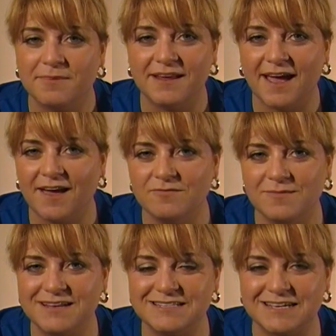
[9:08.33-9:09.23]
but I
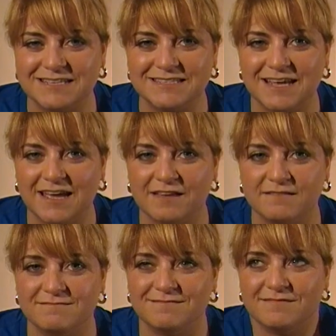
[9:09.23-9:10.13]
haven't been a size
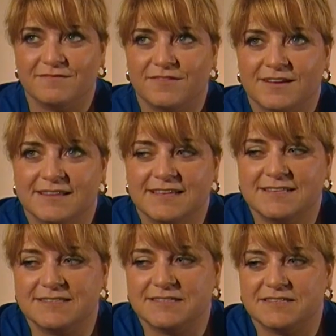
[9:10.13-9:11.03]
10 for at
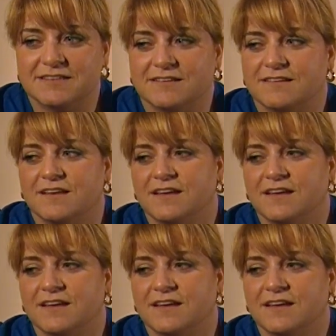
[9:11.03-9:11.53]
least,